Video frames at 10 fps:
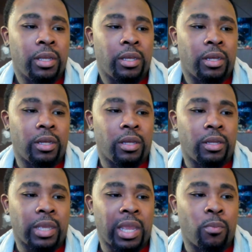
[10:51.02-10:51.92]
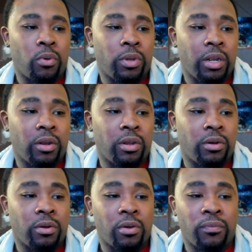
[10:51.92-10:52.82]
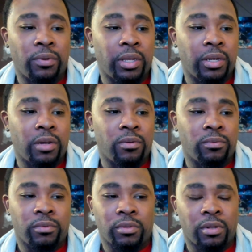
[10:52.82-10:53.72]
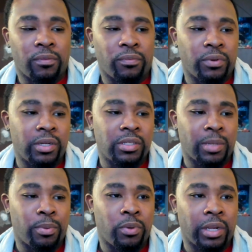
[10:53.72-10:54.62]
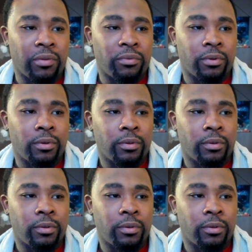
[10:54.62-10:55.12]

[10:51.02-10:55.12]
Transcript: a game on here and hopefully it don't freeze up or whatever.